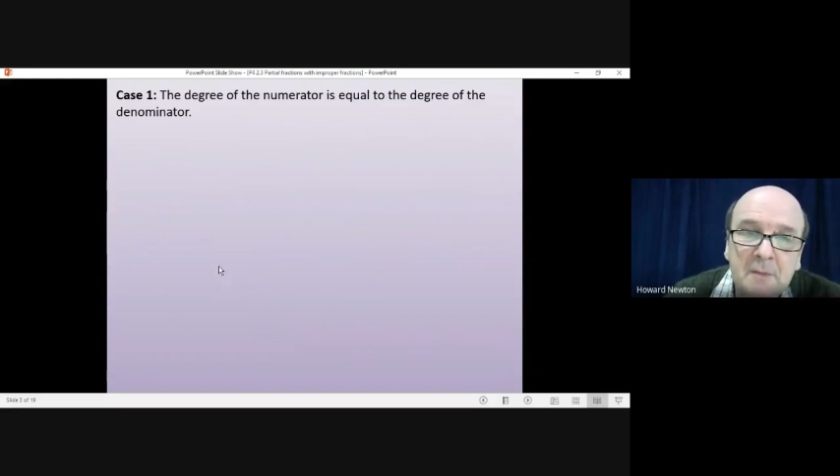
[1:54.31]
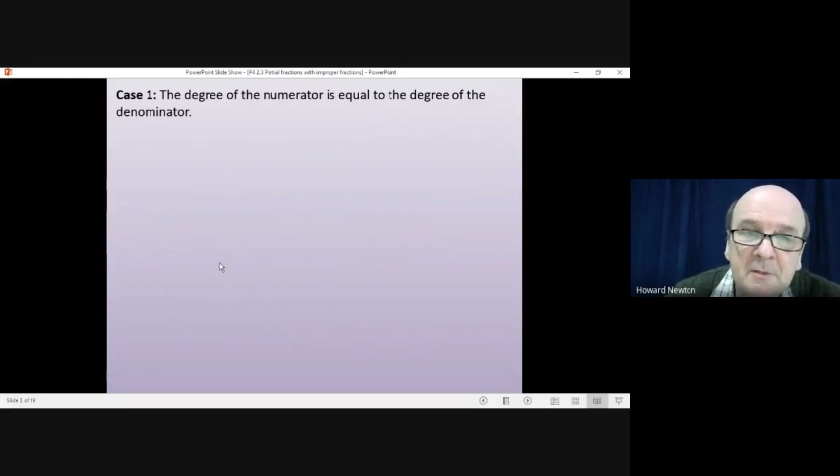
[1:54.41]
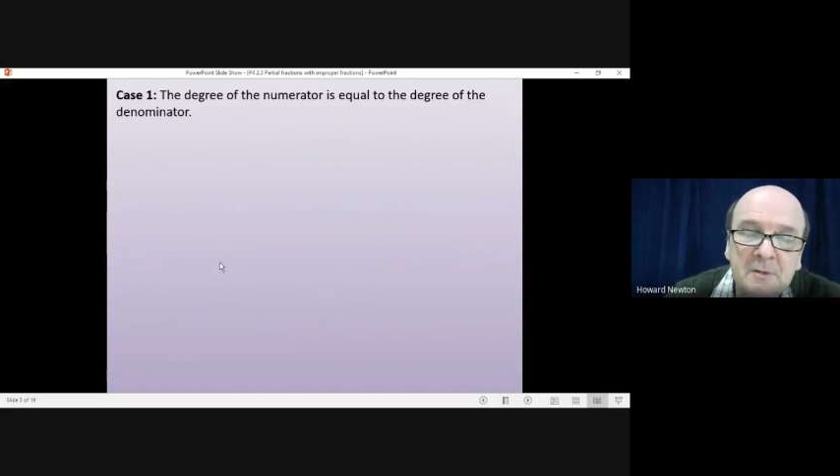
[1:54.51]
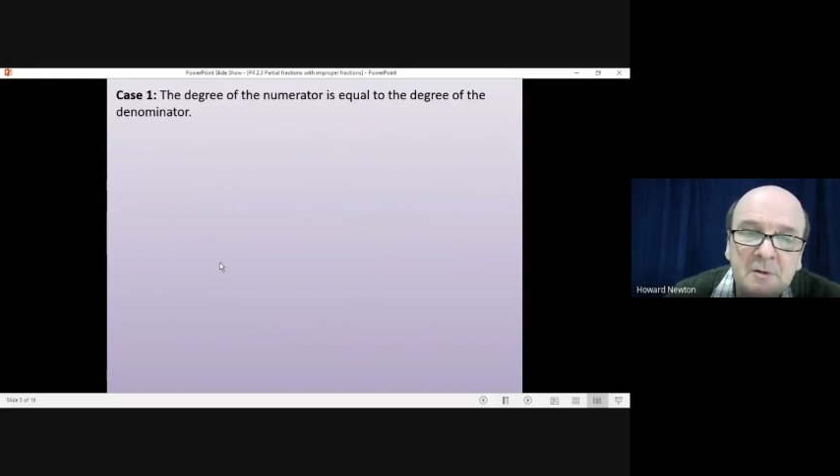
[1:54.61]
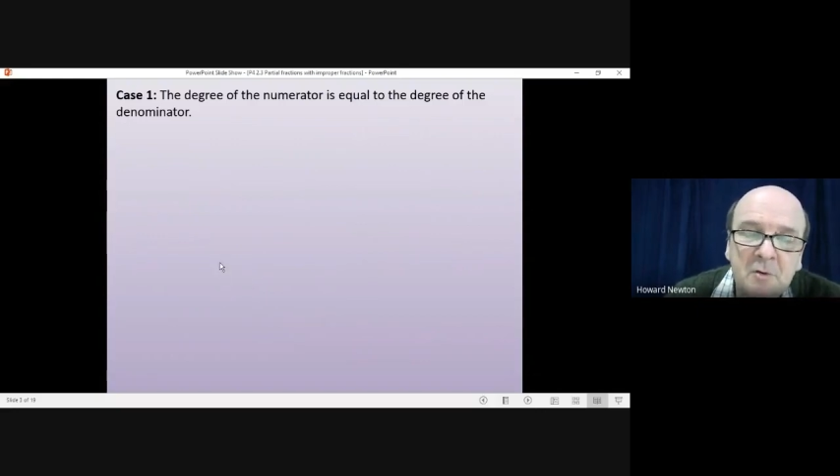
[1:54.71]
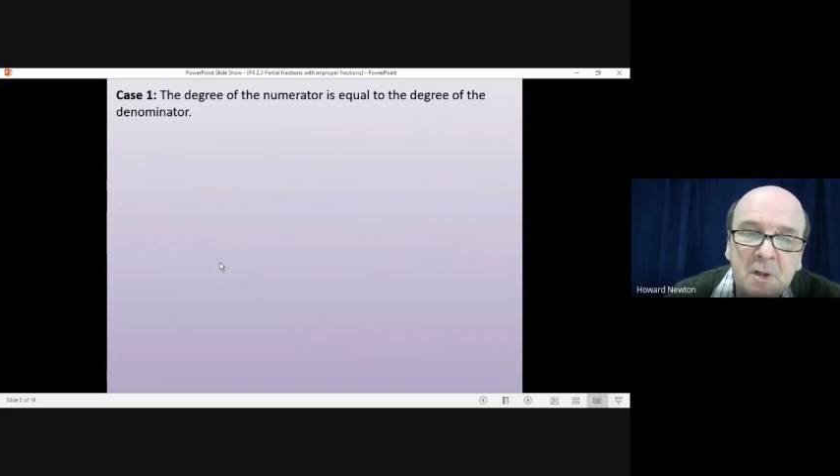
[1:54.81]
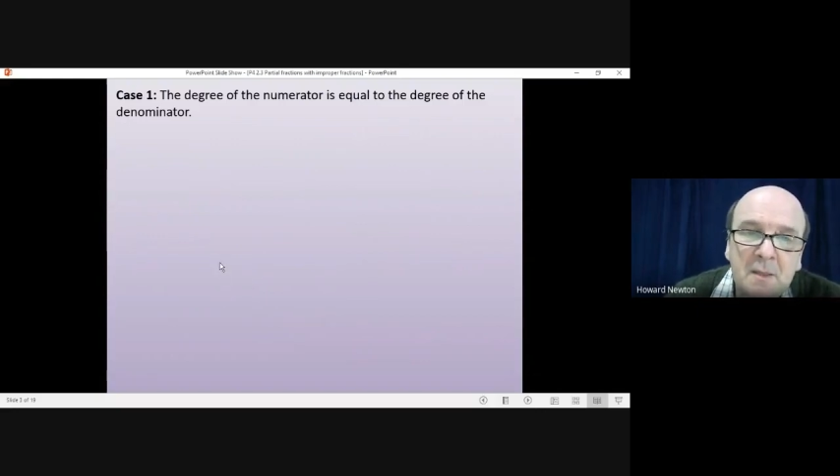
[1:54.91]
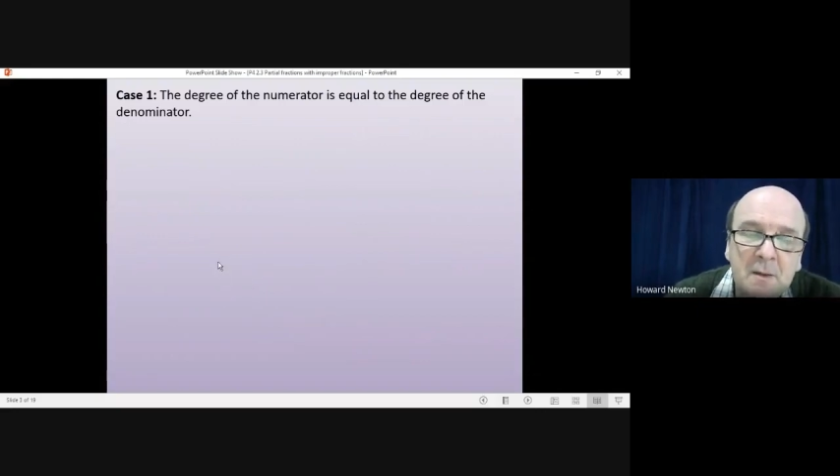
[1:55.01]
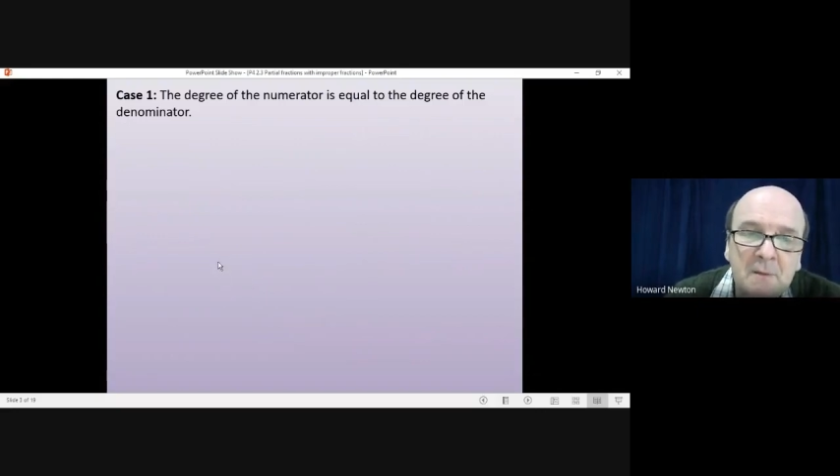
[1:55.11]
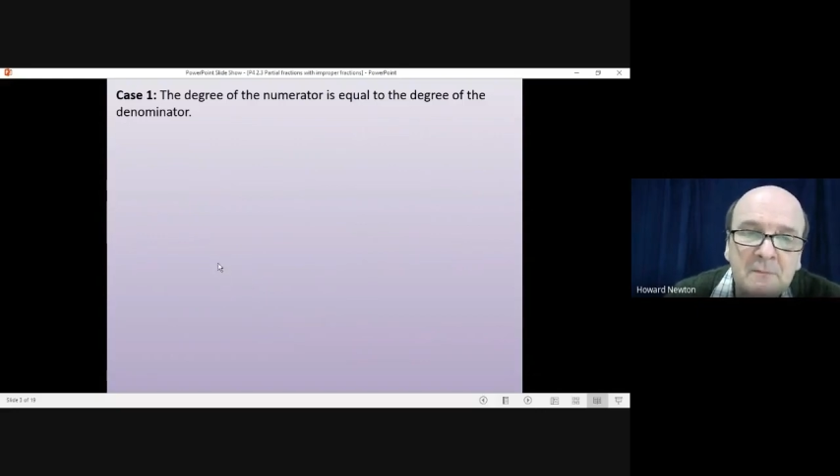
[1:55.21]
than the
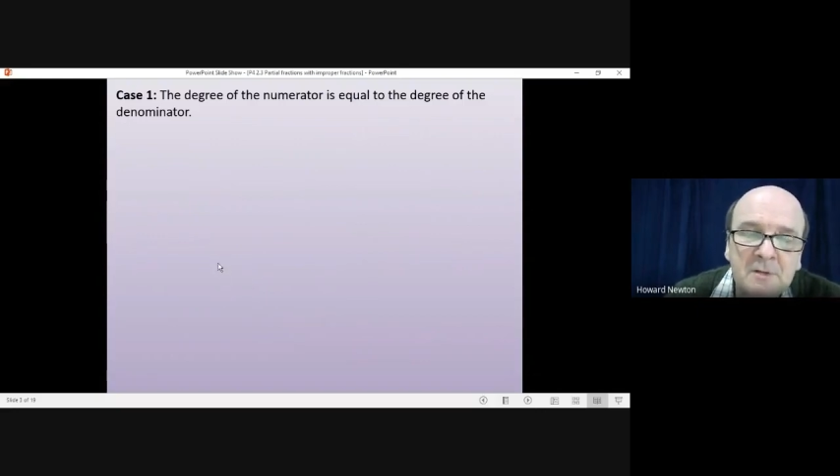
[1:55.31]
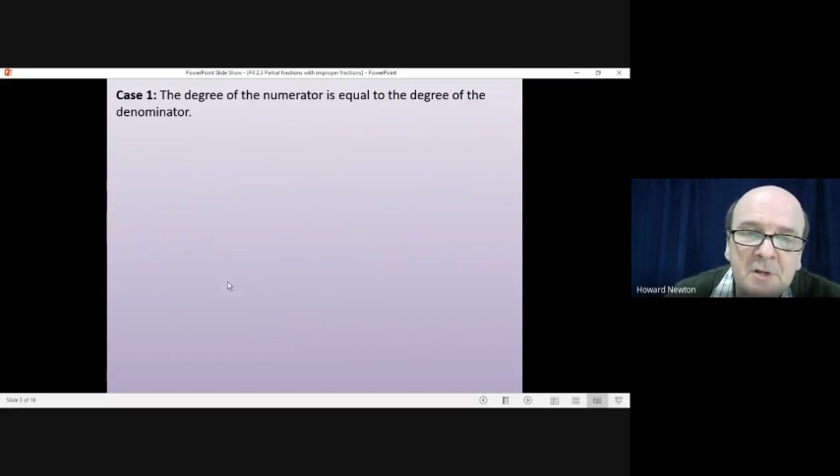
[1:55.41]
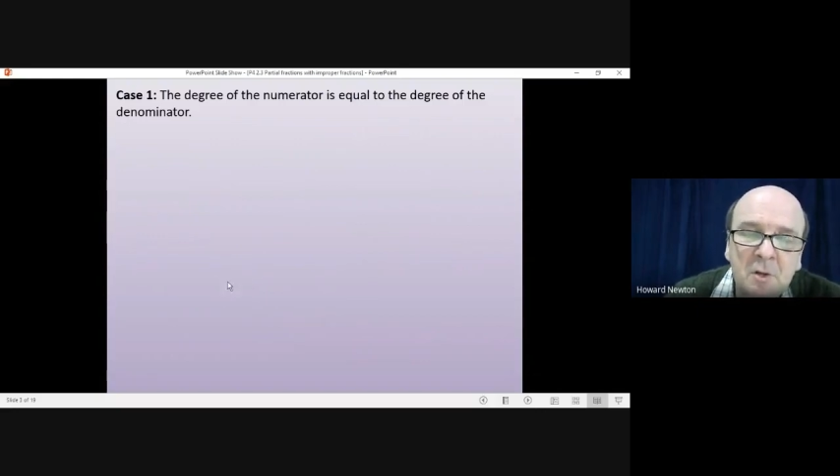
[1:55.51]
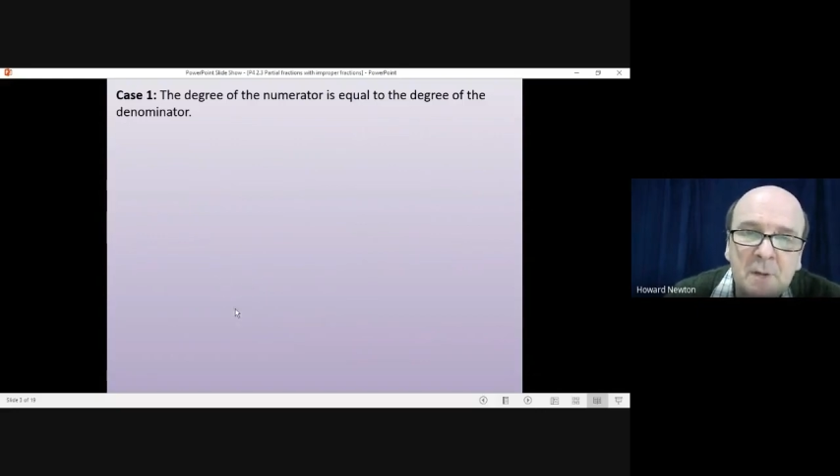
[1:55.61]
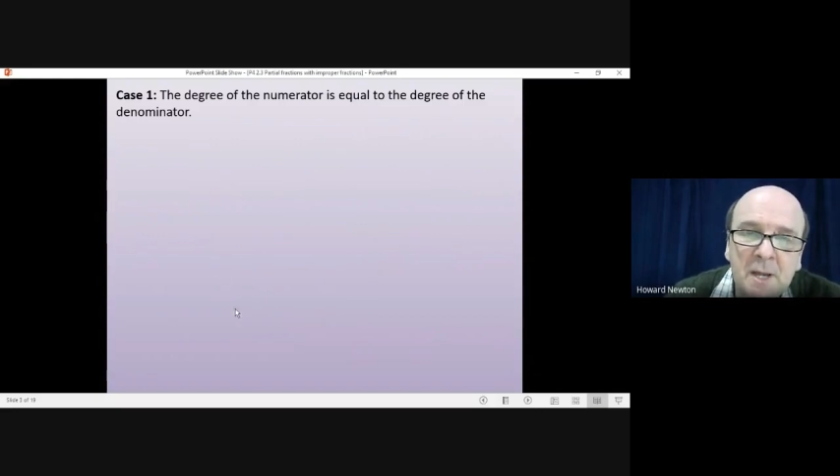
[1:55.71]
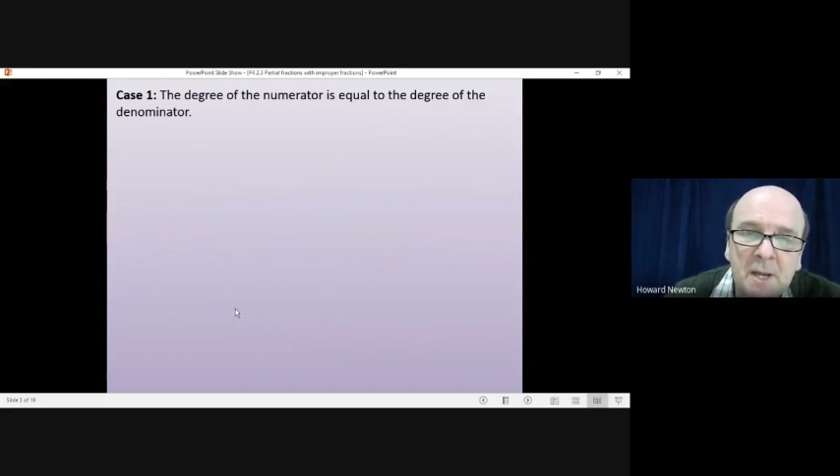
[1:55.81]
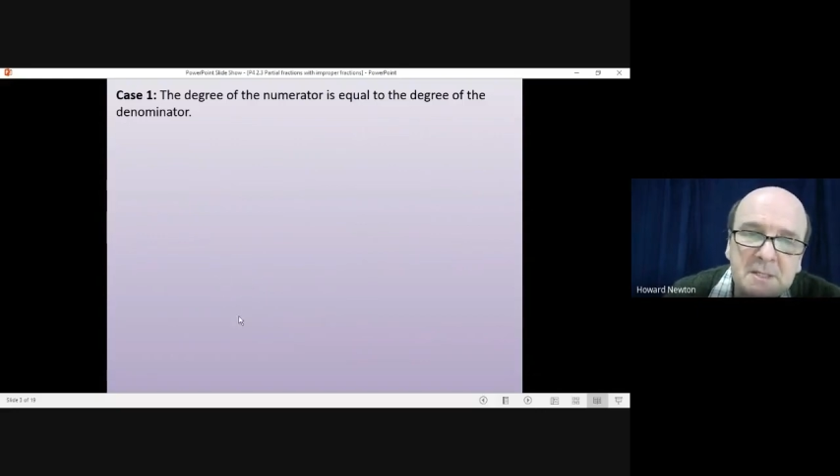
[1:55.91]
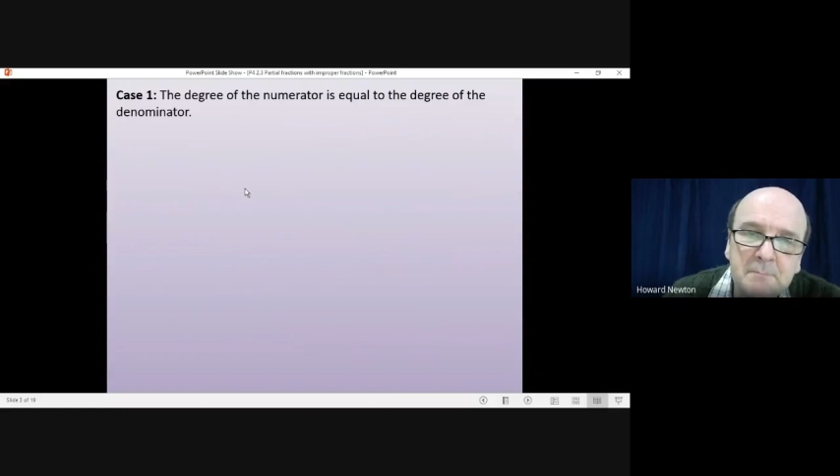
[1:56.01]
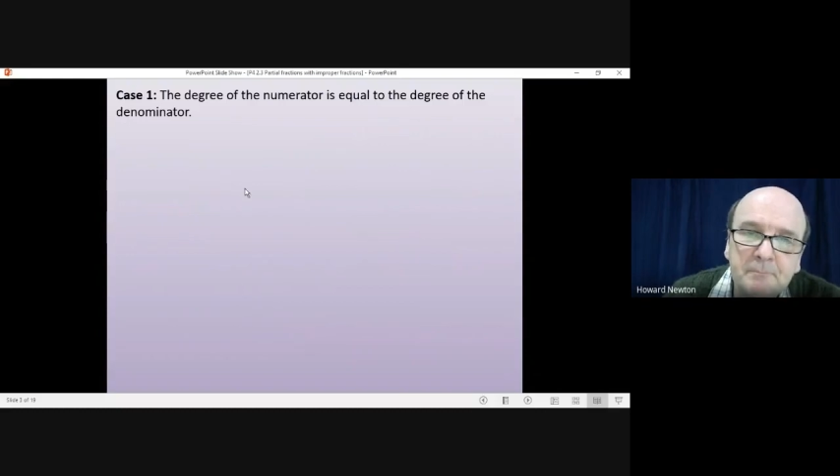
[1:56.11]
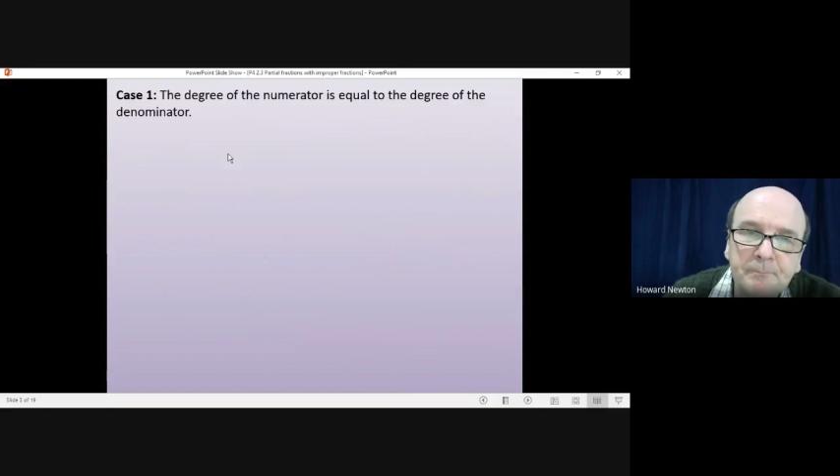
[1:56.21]
degree of the
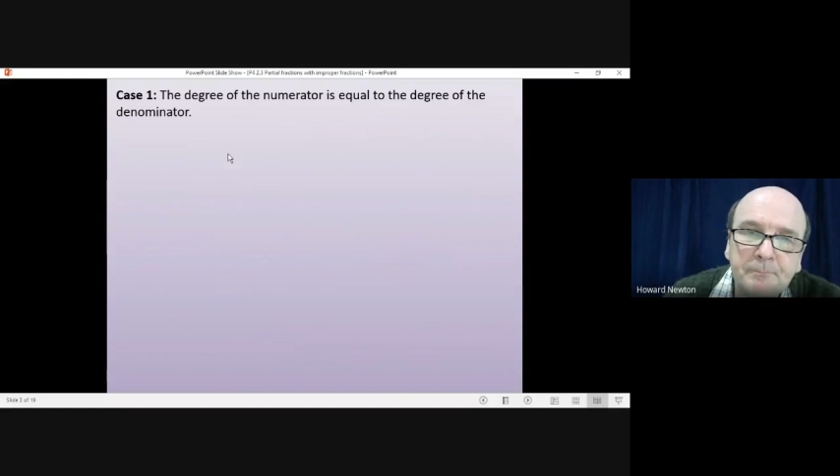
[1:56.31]
denominator.